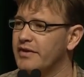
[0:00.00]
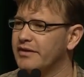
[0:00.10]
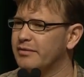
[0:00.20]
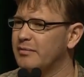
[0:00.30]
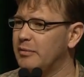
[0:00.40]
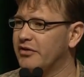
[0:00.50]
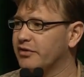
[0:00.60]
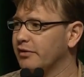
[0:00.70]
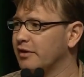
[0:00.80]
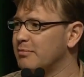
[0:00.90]
is maybe
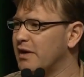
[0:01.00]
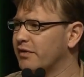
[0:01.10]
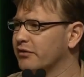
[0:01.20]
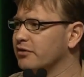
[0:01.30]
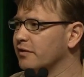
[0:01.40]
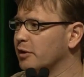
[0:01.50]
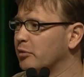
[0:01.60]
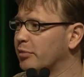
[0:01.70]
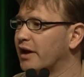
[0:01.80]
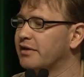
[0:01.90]
still in methods
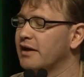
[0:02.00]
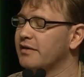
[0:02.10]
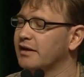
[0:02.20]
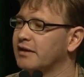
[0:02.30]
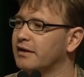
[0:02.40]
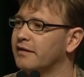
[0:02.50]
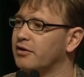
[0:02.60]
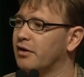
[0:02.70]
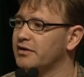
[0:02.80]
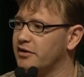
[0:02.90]
development, but I think that in the
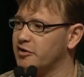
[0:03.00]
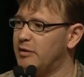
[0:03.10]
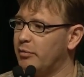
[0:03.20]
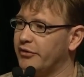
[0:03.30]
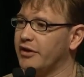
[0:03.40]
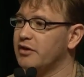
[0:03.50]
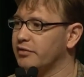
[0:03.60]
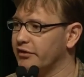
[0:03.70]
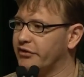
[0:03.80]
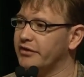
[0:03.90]
context of people's
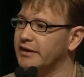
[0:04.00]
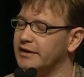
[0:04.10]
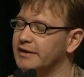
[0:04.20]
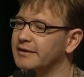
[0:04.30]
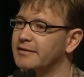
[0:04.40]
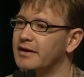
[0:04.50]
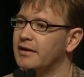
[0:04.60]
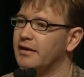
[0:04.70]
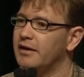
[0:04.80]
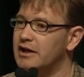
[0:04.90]
interests in
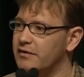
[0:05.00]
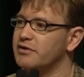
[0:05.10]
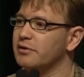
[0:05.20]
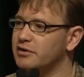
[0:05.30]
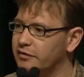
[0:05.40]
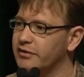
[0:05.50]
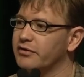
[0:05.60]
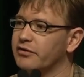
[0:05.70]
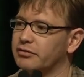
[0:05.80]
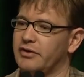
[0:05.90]
individual
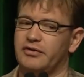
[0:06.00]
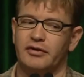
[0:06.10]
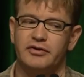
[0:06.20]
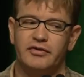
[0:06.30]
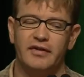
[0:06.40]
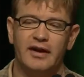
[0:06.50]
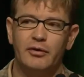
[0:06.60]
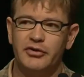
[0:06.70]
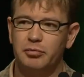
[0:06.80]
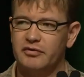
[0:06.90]
differences research, they
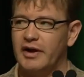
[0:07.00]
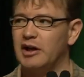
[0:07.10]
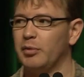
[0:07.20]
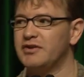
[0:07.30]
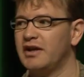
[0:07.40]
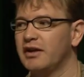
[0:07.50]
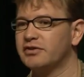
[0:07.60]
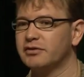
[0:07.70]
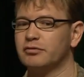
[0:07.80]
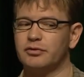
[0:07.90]
also provide a
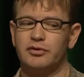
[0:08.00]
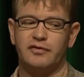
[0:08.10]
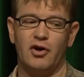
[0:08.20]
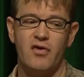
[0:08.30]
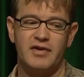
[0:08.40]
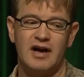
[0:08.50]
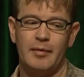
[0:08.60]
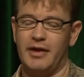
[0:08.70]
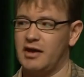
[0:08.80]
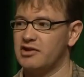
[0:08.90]
potential route for
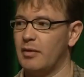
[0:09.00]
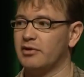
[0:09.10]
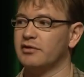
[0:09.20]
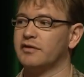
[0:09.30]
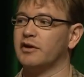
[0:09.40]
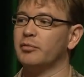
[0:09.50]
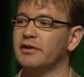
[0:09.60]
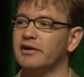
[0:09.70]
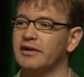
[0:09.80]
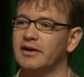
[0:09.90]
overcoming anatomical
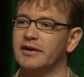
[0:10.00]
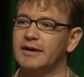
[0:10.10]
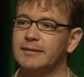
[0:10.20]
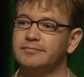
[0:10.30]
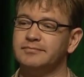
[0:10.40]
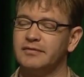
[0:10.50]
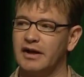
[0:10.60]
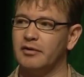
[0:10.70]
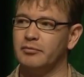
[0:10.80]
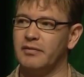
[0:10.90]
variability. And
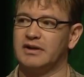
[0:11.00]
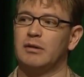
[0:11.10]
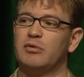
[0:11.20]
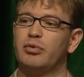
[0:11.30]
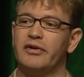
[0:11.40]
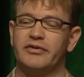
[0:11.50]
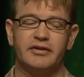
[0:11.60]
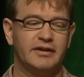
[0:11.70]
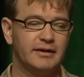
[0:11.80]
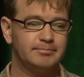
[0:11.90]
I'll make a couple of points
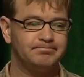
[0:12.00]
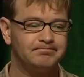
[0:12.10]
on that.